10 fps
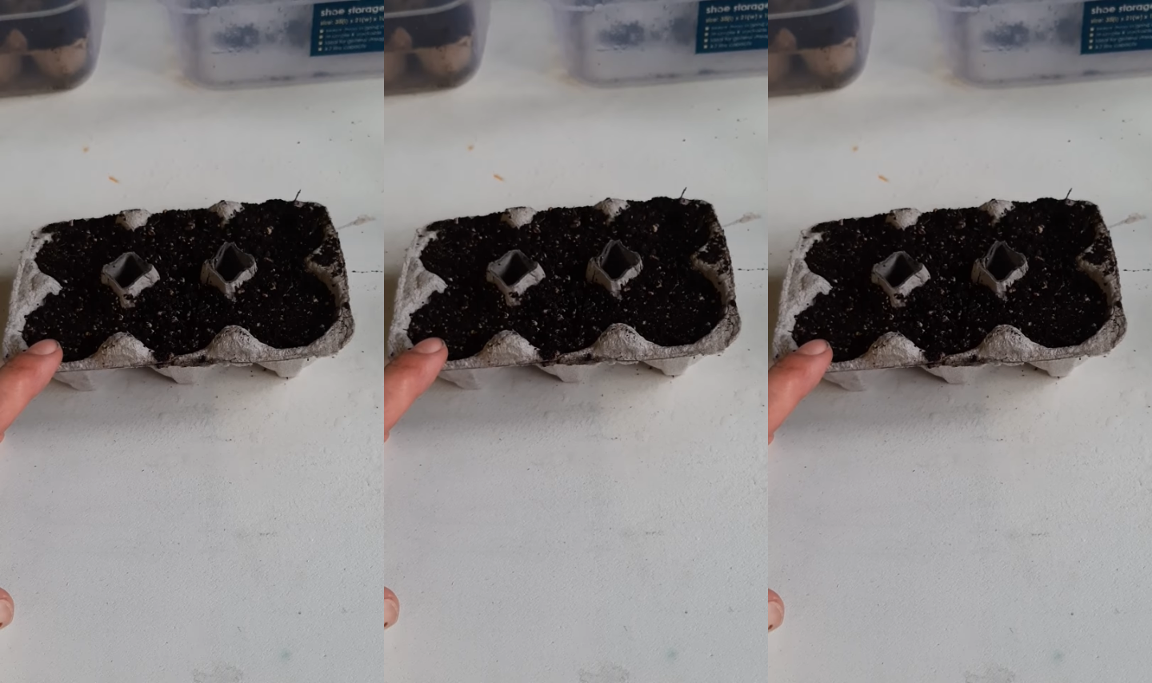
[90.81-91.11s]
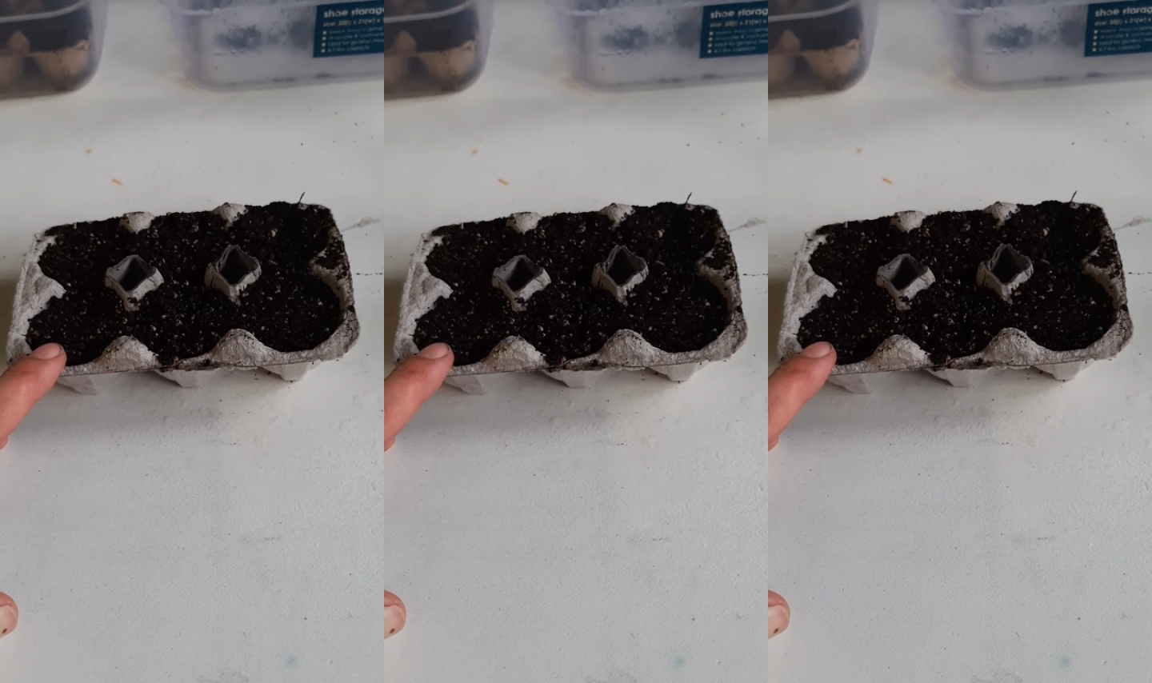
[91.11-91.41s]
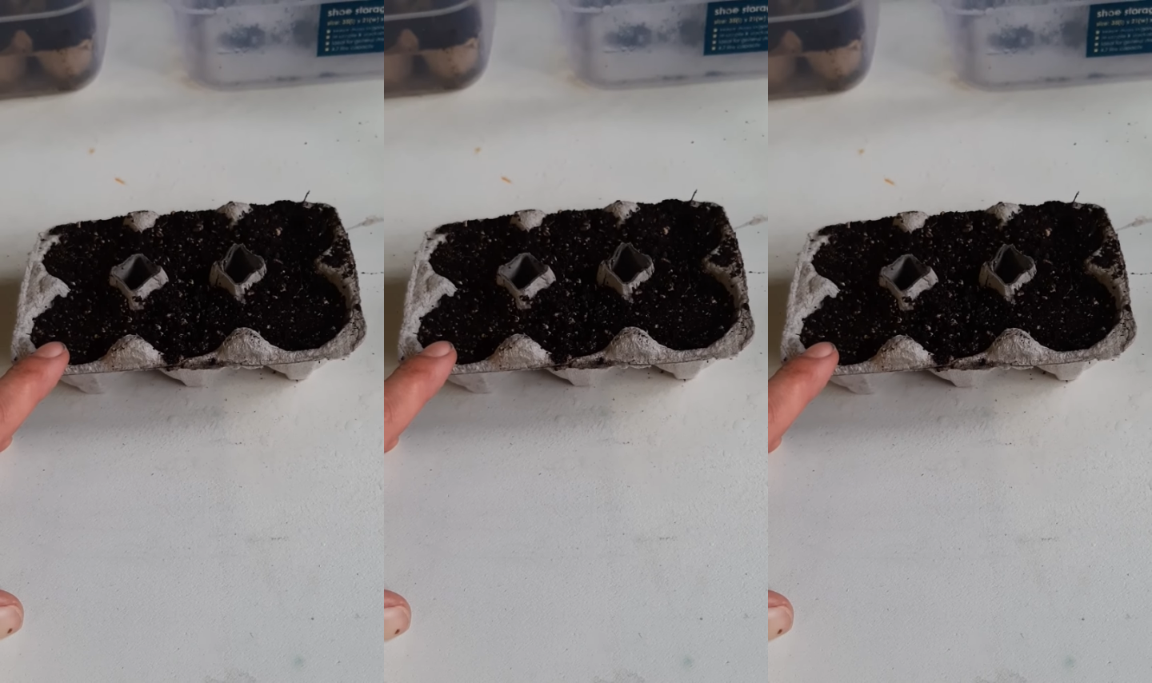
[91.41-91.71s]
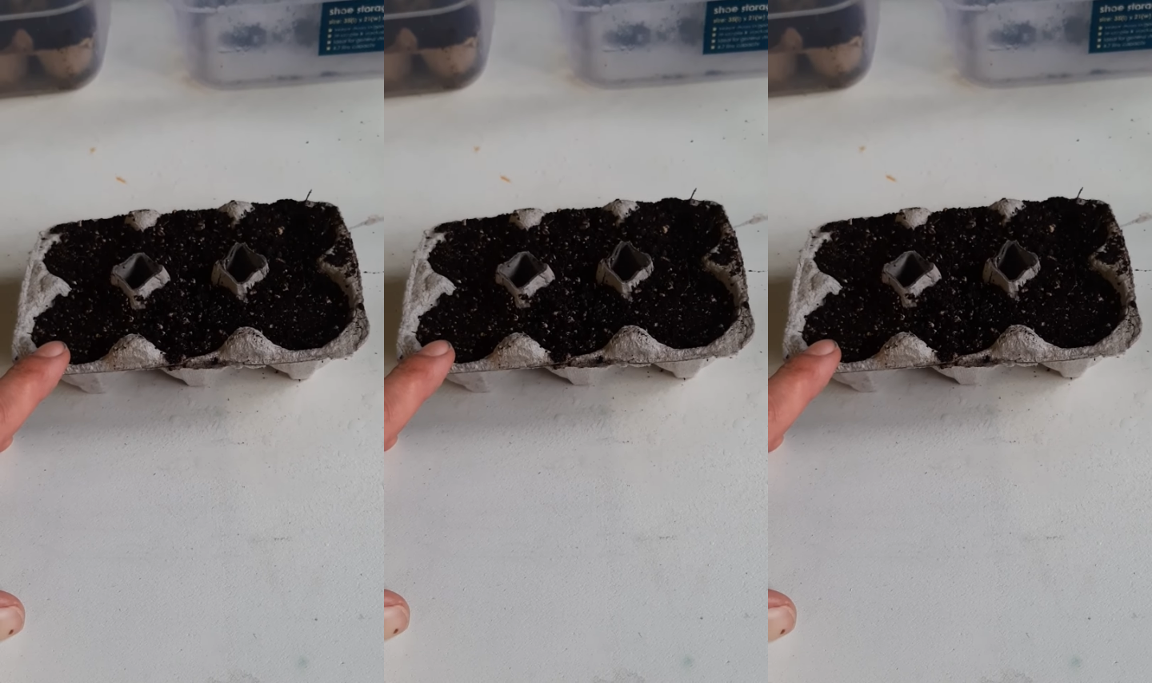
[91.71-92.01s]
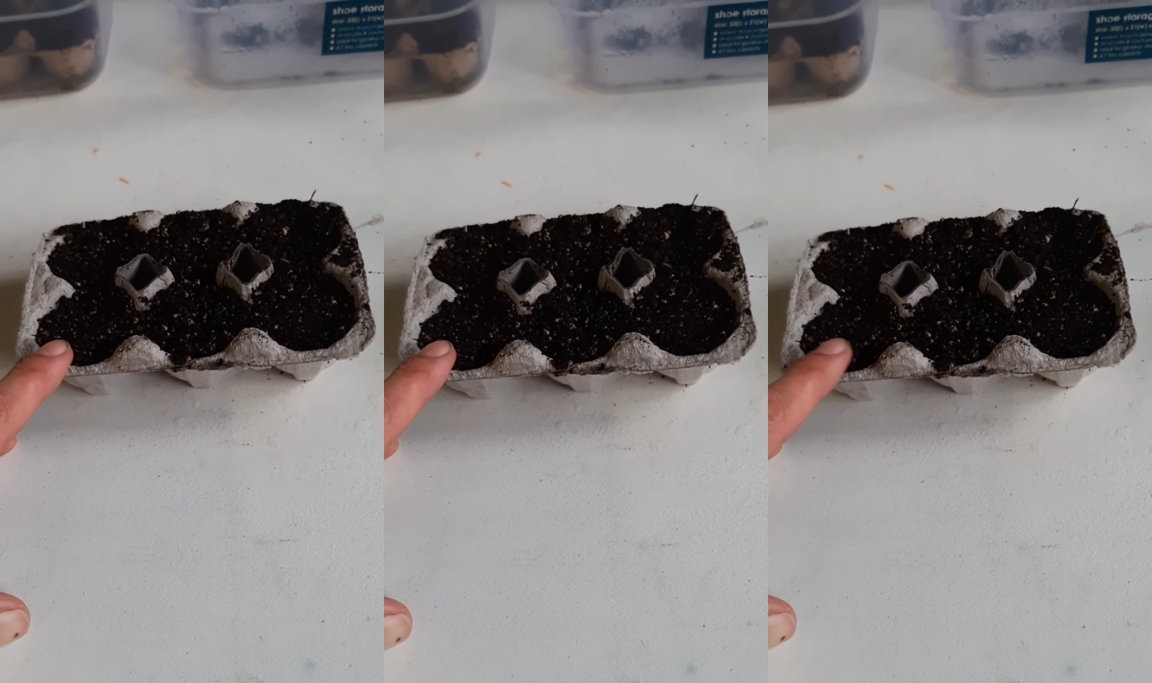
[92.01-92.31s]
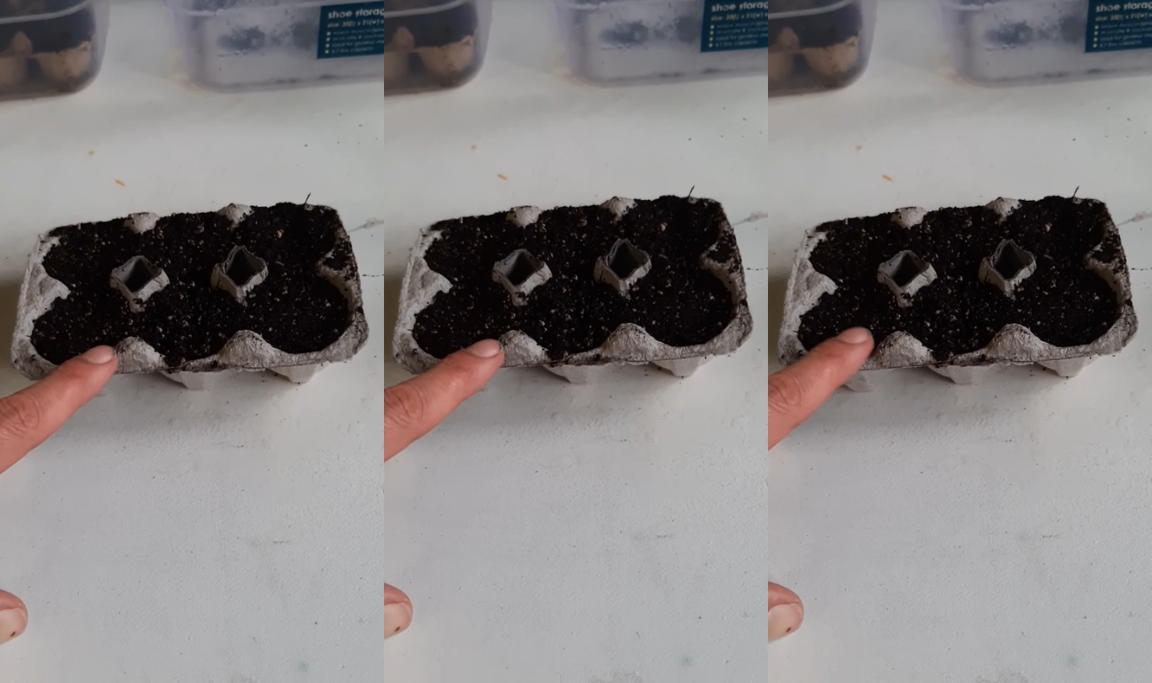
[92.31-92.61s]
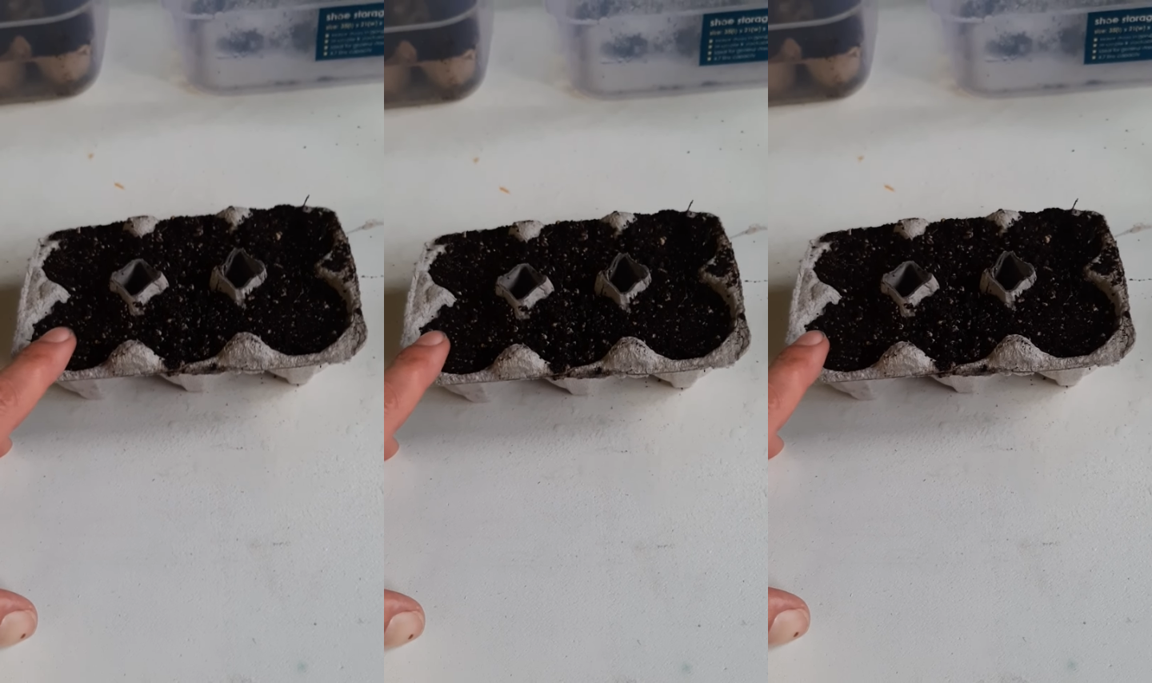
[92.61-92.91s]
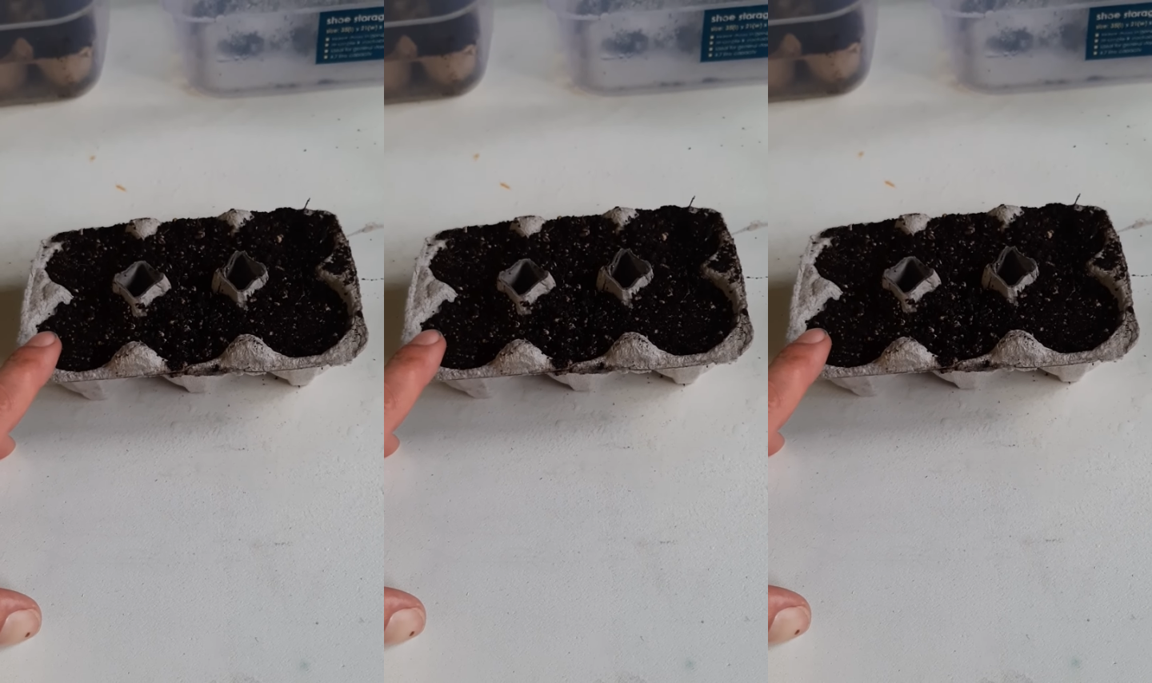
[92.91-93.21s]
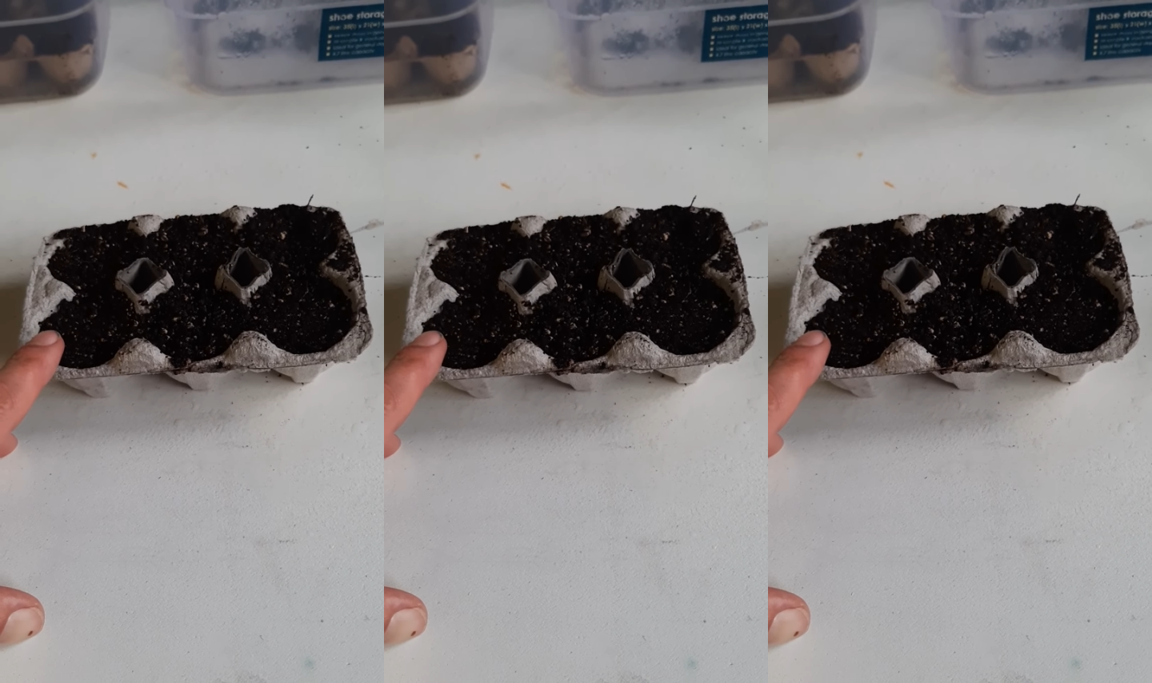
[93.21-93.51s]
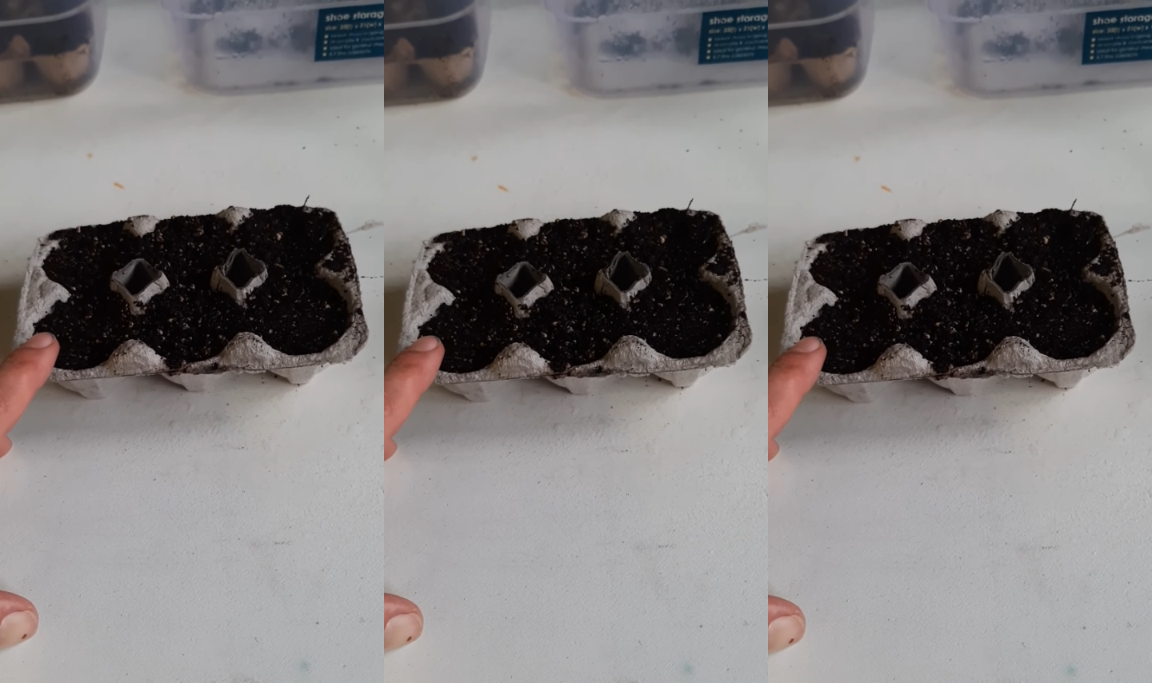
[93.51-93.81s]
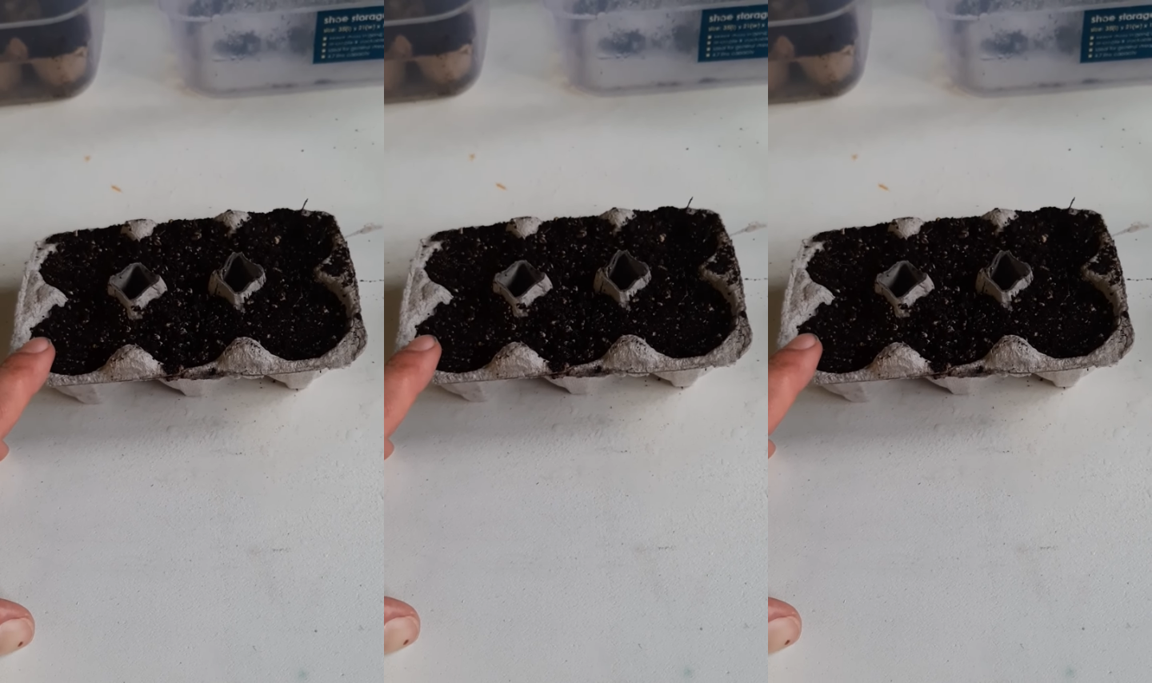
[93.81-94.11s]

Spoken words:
[unreadable: no face in view]